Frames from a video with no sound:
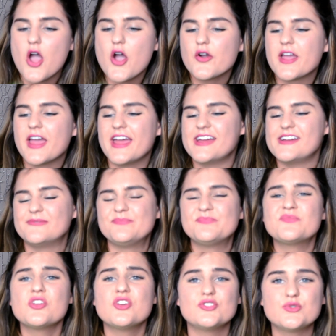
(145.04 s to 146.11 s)
Okay,
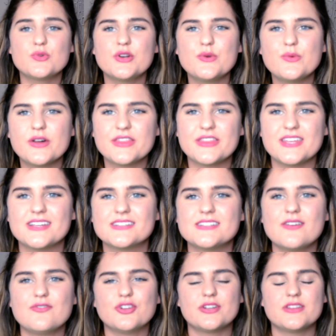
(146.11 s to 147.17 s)
21 things
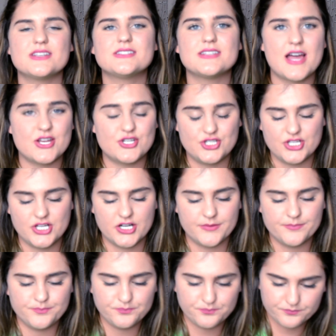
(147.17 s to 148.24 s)
I've learned this last
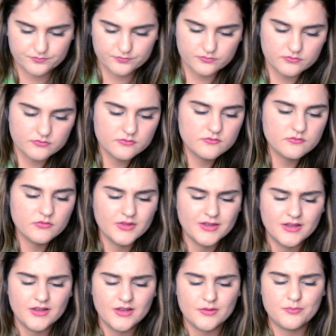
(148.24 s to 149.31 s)
year.
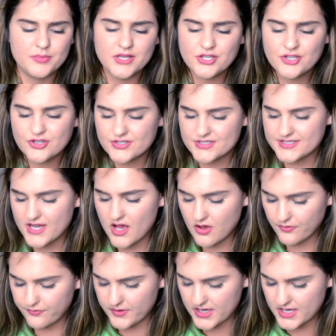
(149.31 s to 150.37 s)
Being
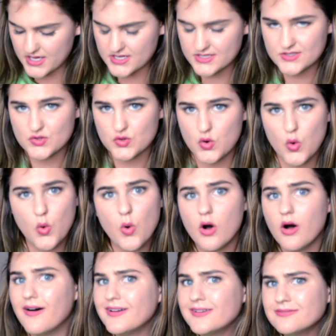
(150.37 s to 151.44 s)
yourself is
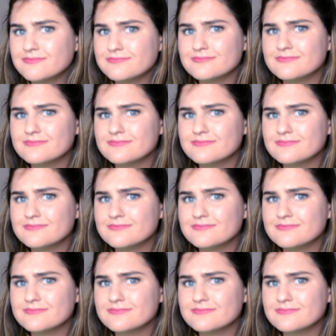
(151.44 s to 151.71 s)
cool.